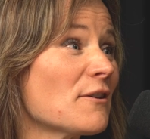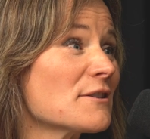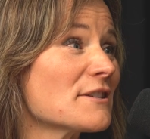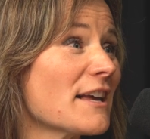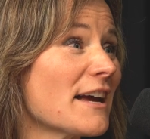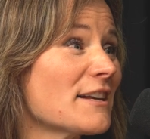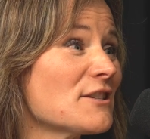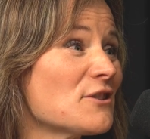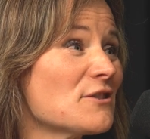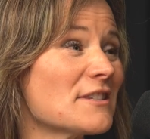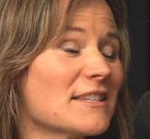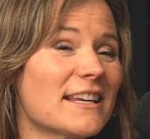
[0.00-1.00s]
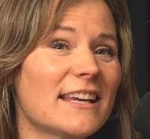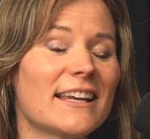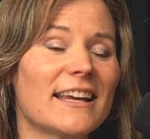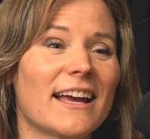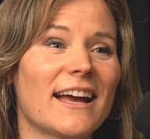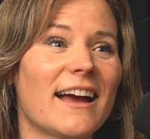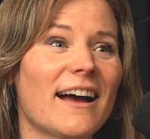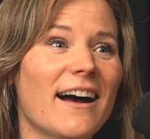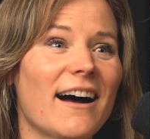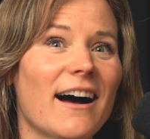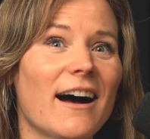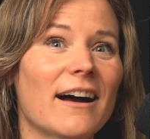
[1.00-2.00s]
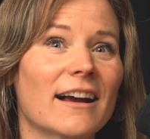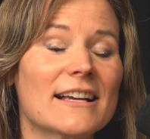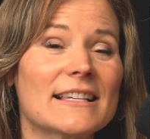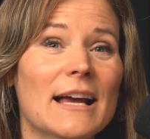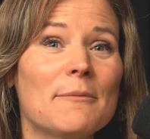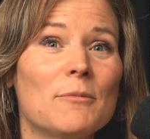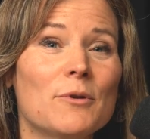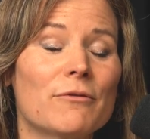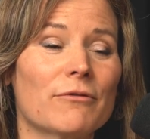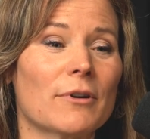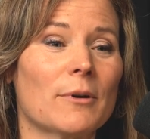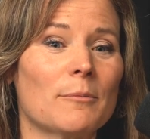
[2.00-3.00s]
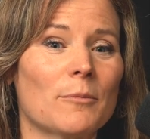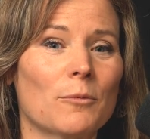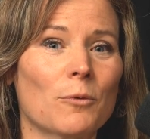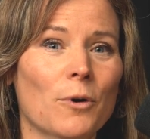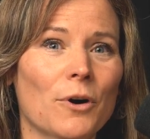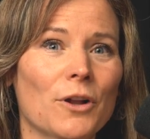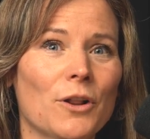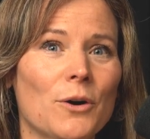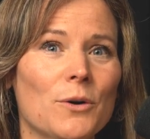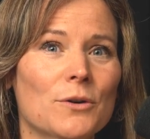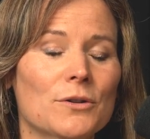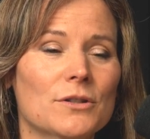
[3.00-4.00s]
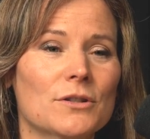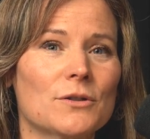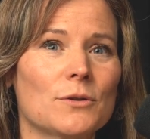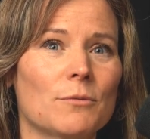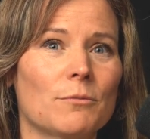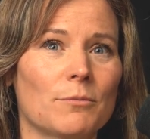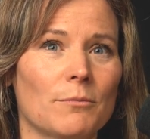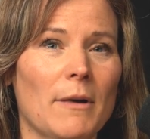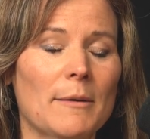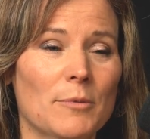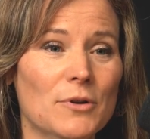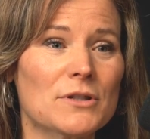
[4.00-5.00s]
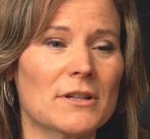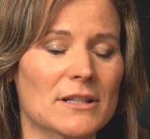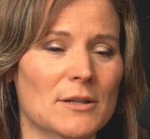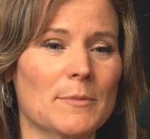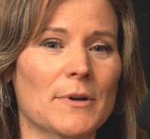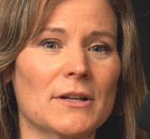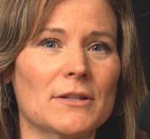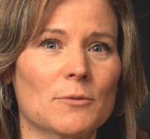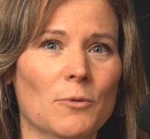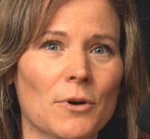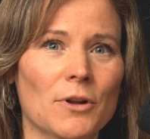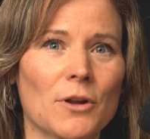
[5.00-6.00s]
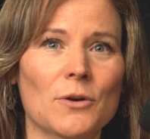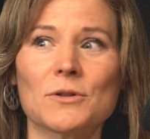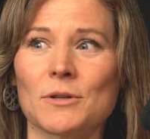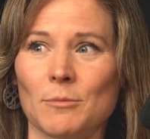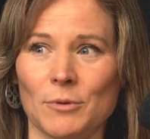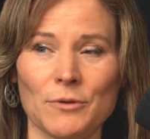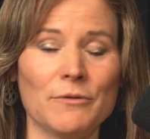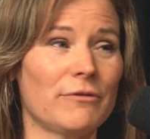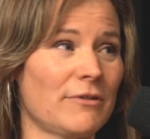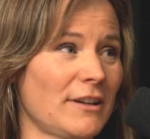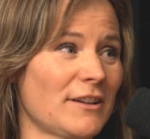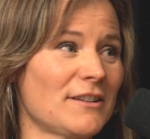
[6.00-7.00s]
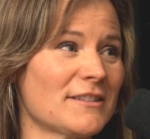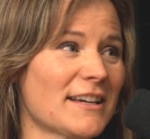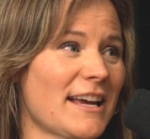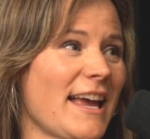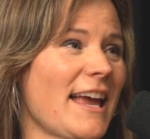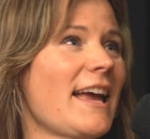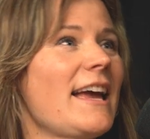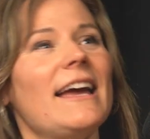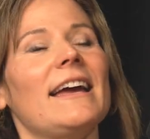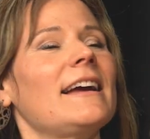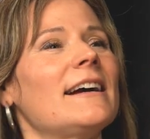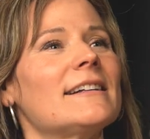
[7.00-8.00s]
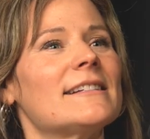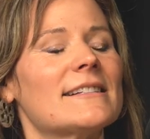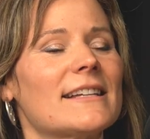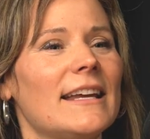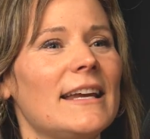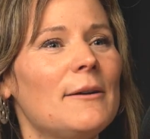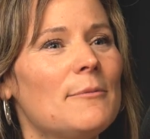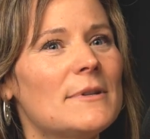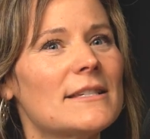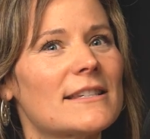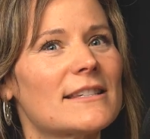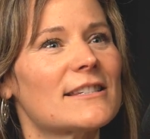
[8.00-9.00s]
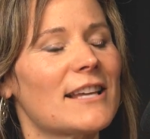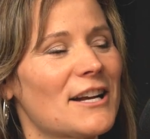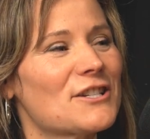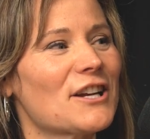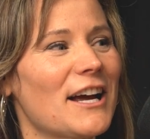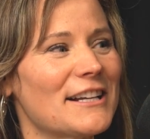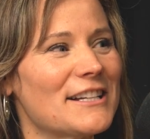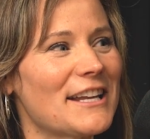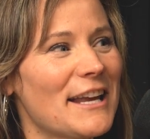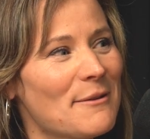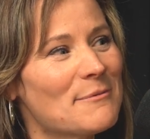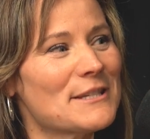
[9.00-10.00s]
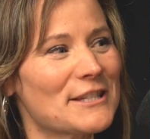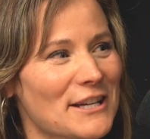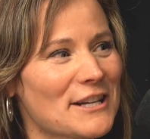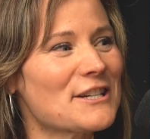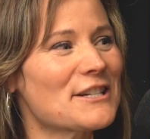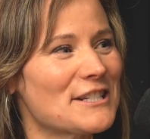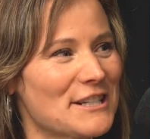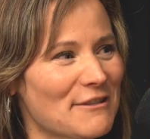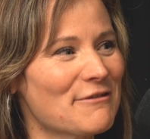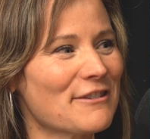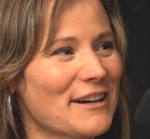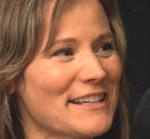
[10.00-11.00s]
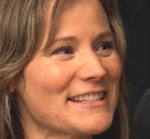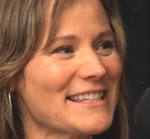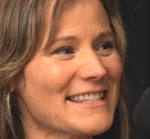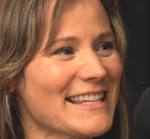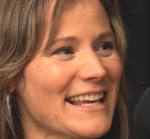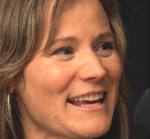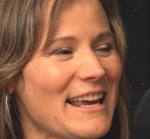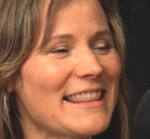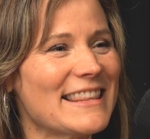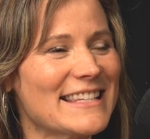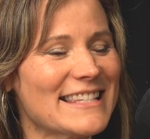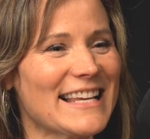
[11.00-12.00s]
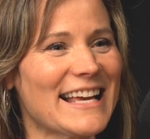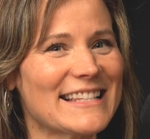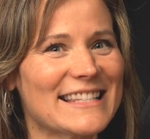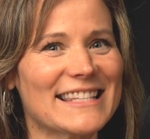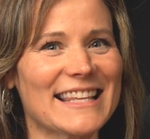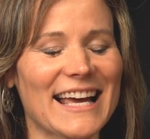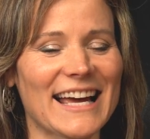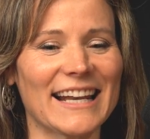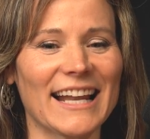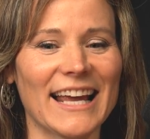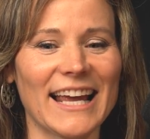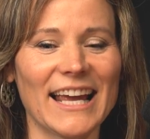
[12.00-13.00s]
looks like. Do you see? Because I moved from Royal Oak to my personal experience, Royal Oak to Bloomfield, and it was such a difference in the sense that,